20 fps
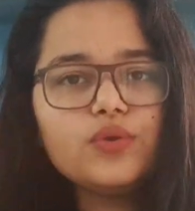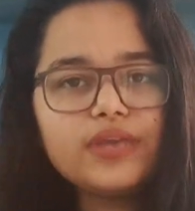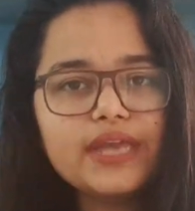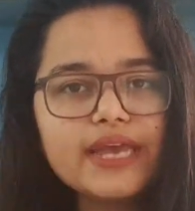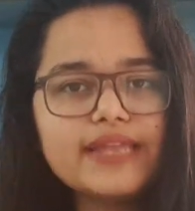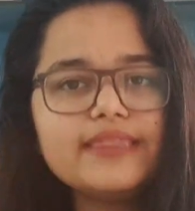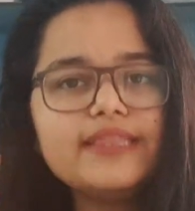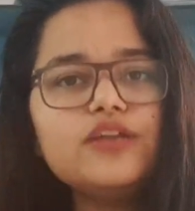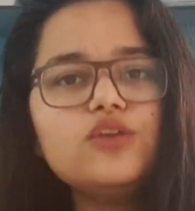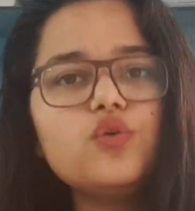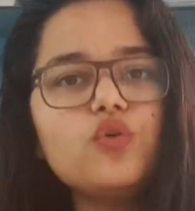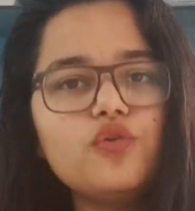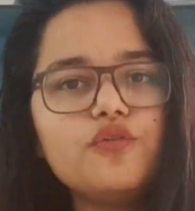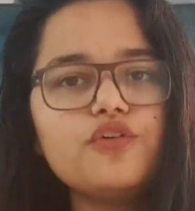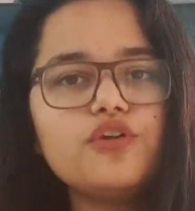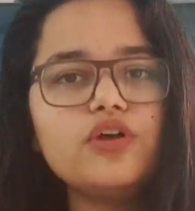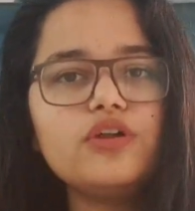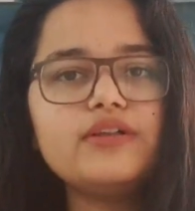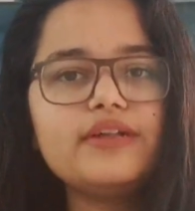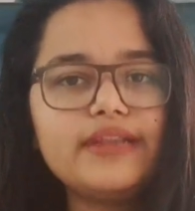to get that
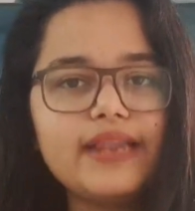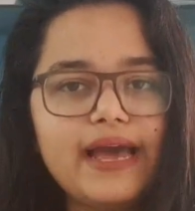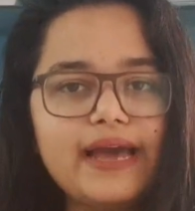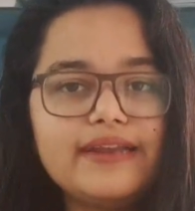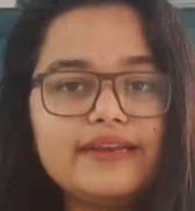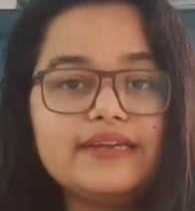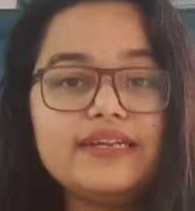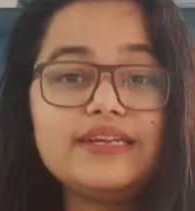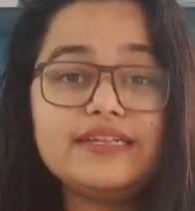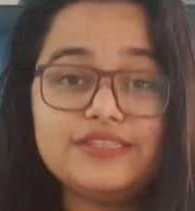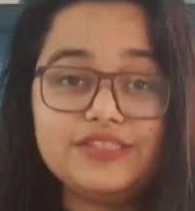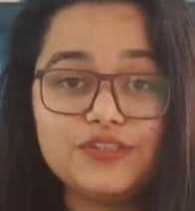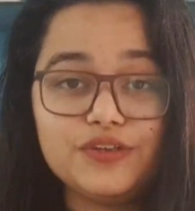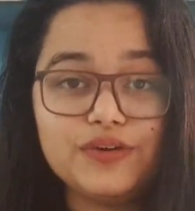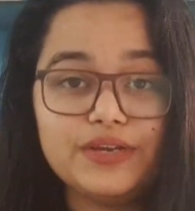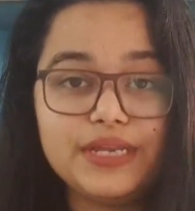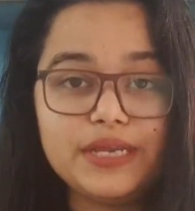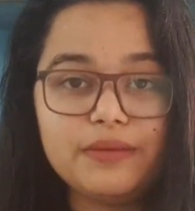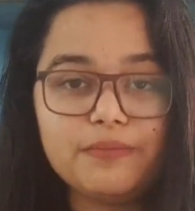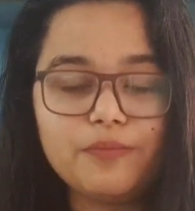overall clarity is
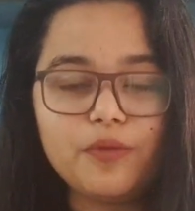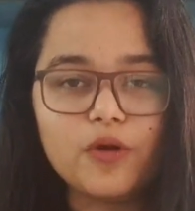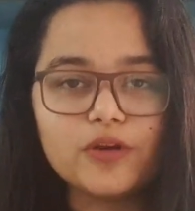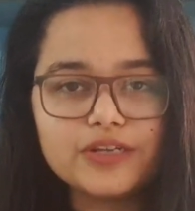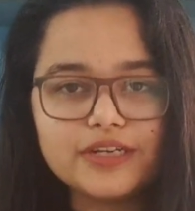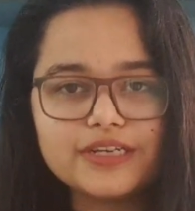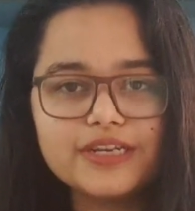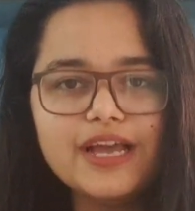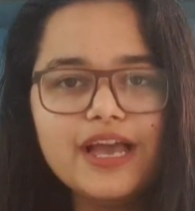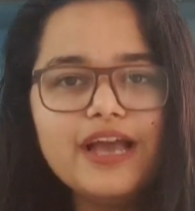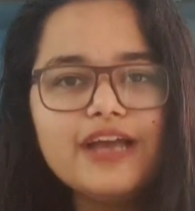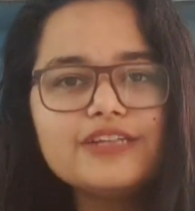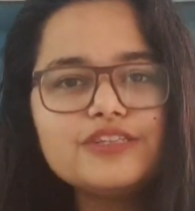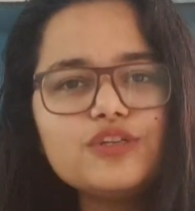really important.